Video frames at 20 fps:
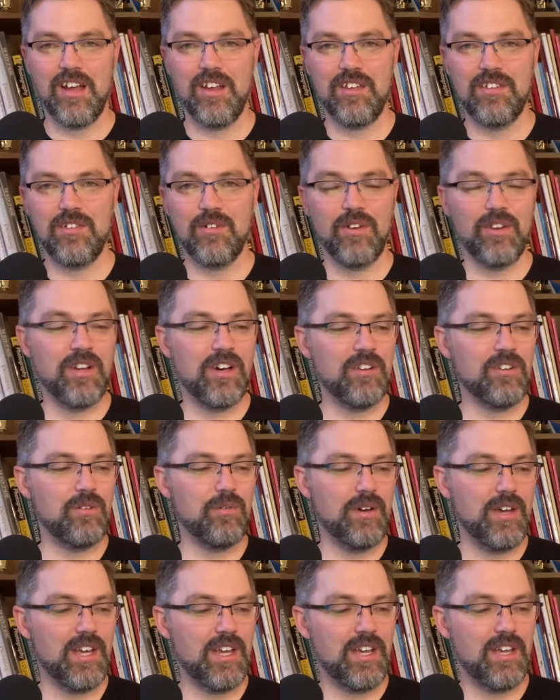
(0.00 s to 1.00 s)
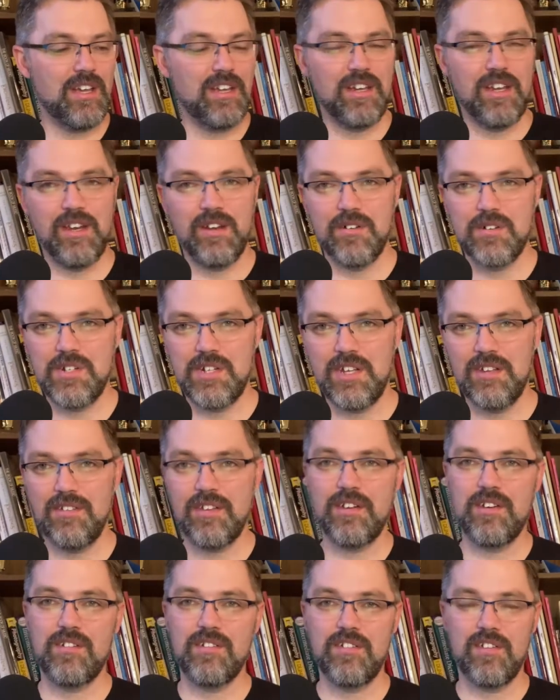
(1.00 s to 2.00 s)
So along the way, you know, she's
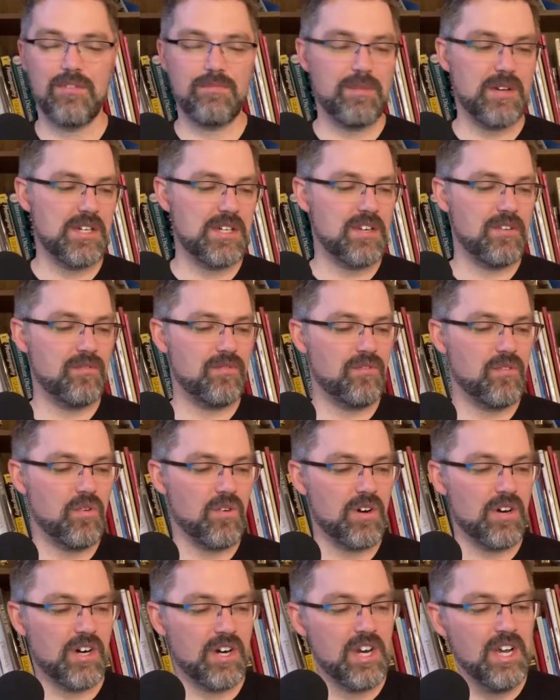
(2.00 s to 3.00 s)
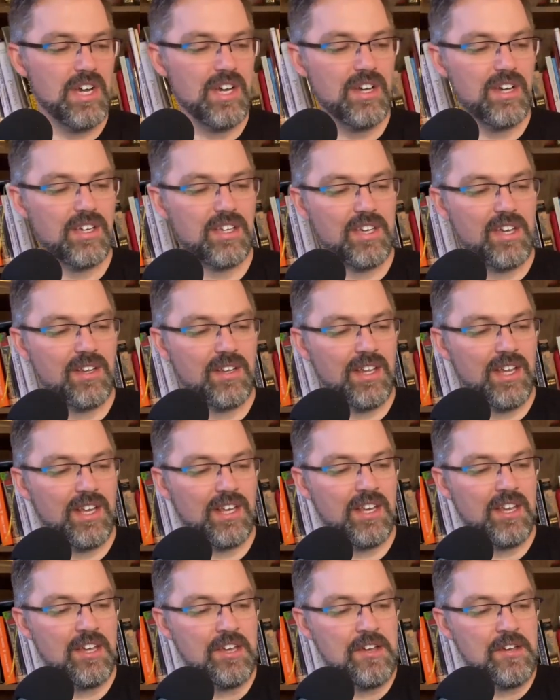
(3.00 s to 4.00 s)
under suspicion for
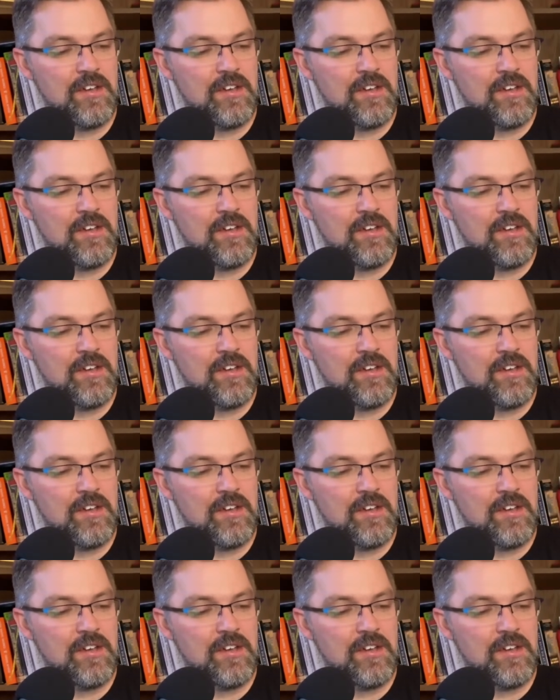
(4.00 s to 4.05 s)
killing